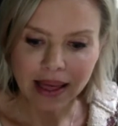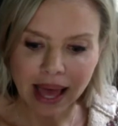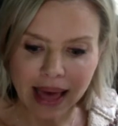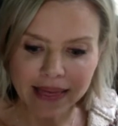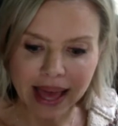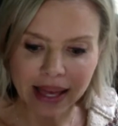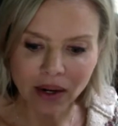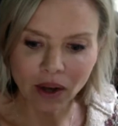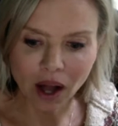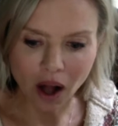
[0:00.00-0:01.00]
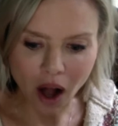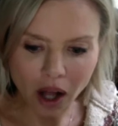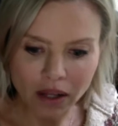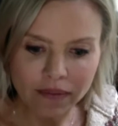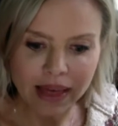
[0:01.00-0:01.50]
then
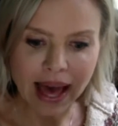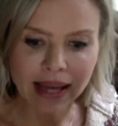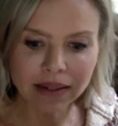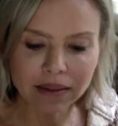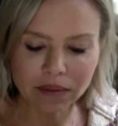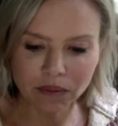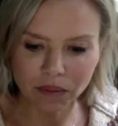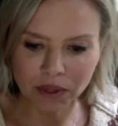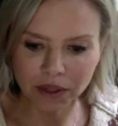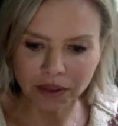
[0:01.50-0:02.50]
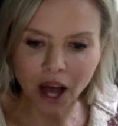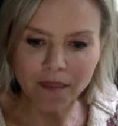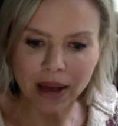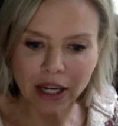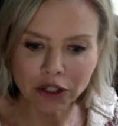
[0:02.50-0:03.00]
all of that, the thought
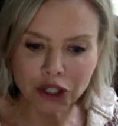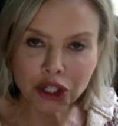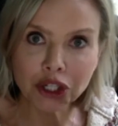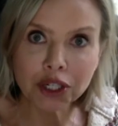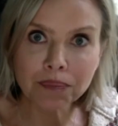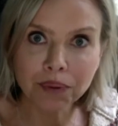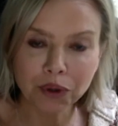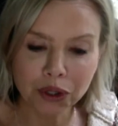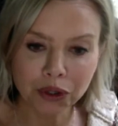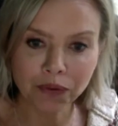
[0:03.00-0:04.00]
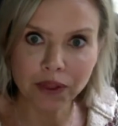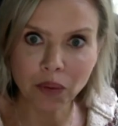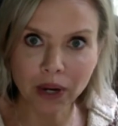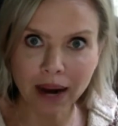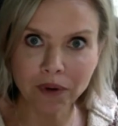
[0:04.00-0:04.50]
model should prove that
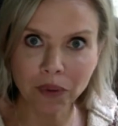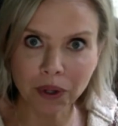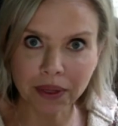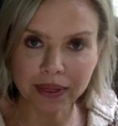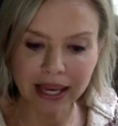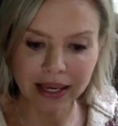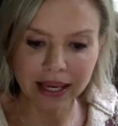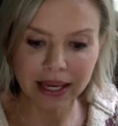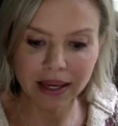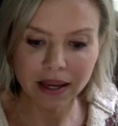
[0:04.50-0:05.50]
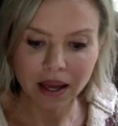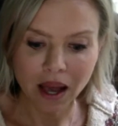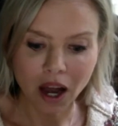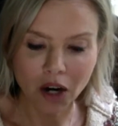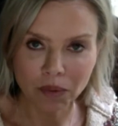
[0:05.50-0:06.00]
whatever we're thinking,
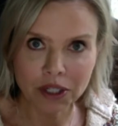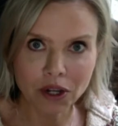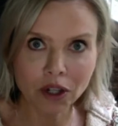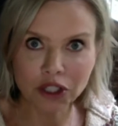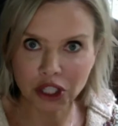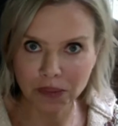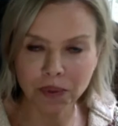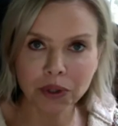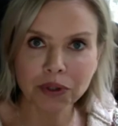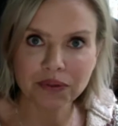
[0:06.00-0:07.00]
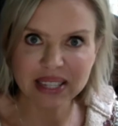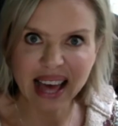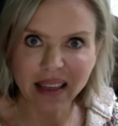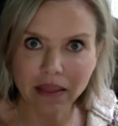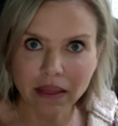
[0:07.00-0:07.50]
our result just proves
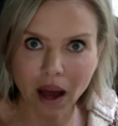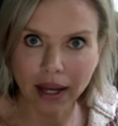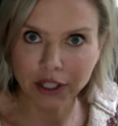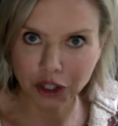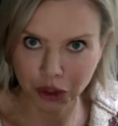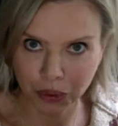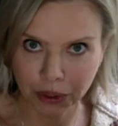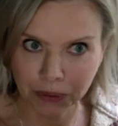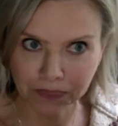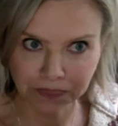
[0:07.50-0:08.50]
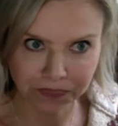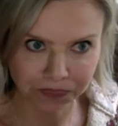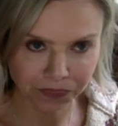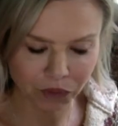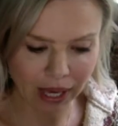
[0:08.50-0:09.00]
that thought true.
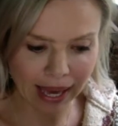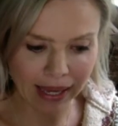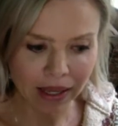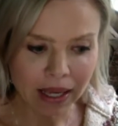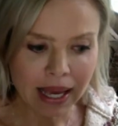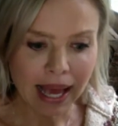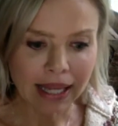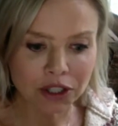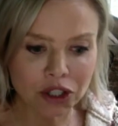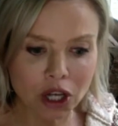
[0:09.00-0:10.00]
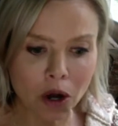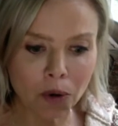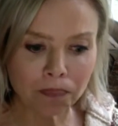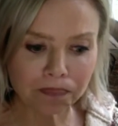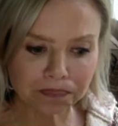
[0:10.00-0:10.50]
Okay. And
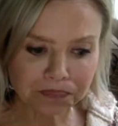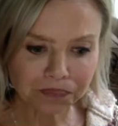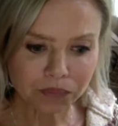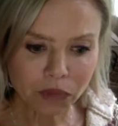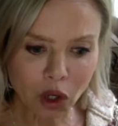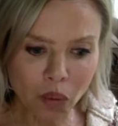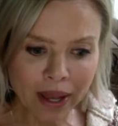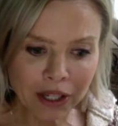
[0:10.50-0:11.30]
so when